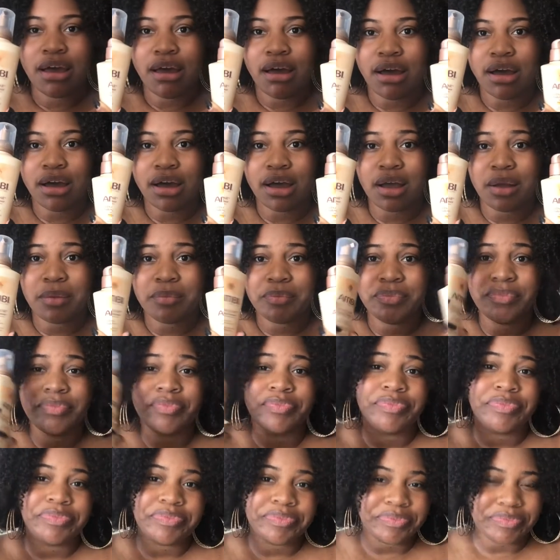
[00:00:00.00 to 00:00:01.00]
Um,
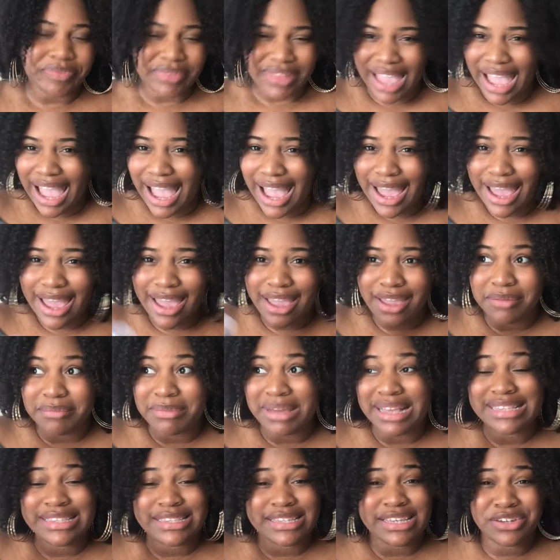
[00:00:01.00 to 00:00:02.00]
I,
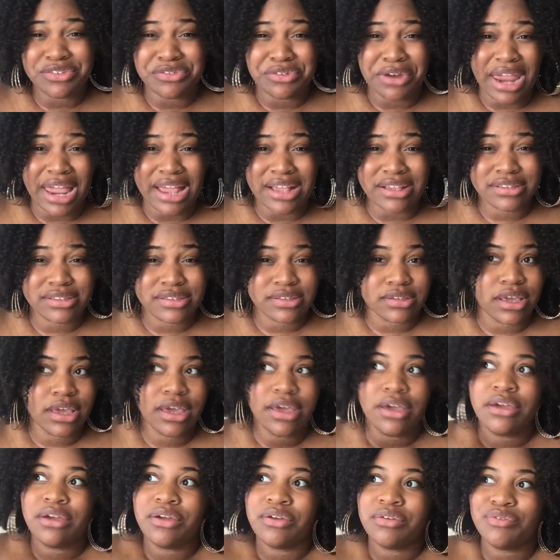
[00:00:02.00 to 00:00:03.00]
my skin reacts
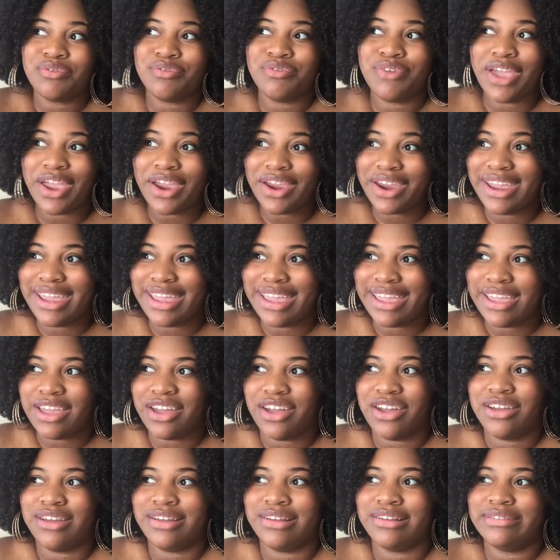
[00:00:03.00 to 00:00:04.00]
very
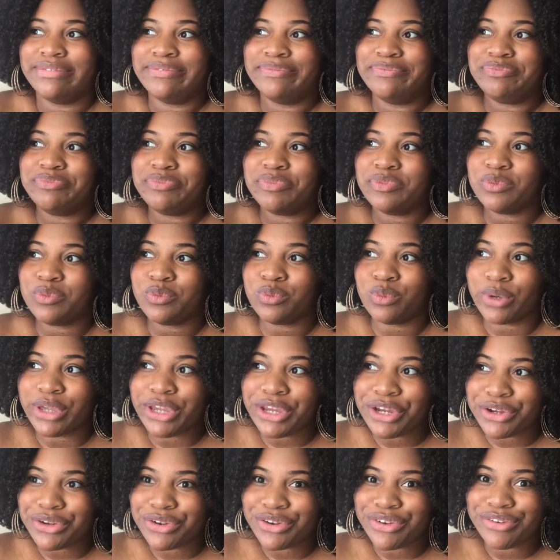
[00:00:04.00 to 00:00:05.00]

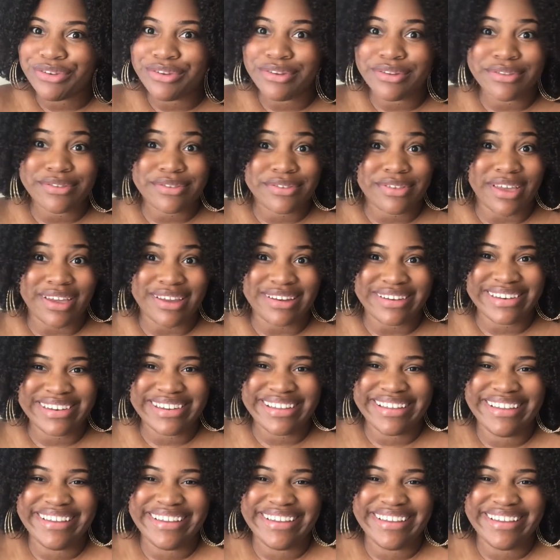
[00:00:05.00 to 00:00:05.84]
weird to the sun